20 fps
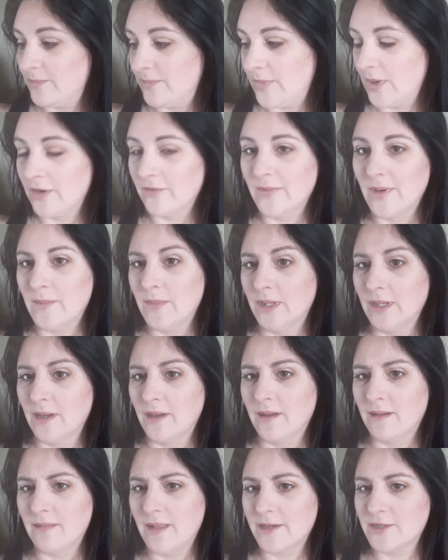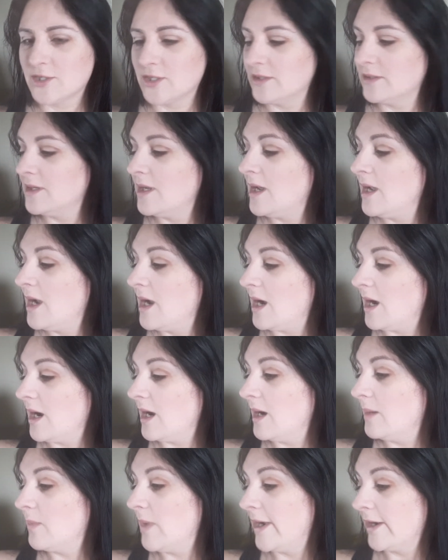part of my mug collection.
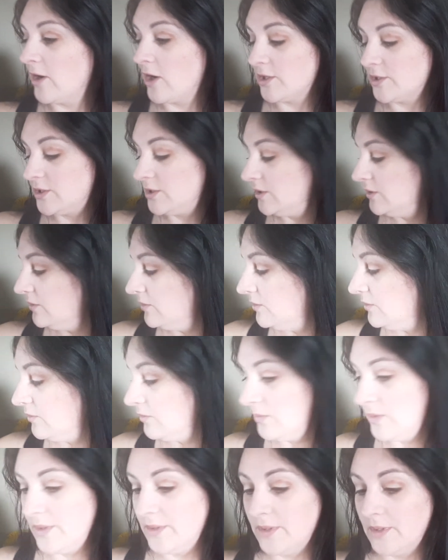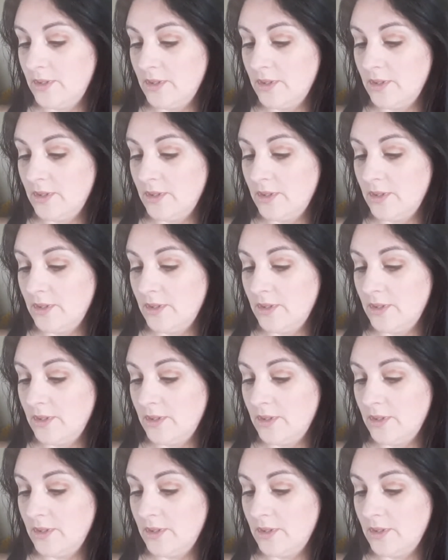I got two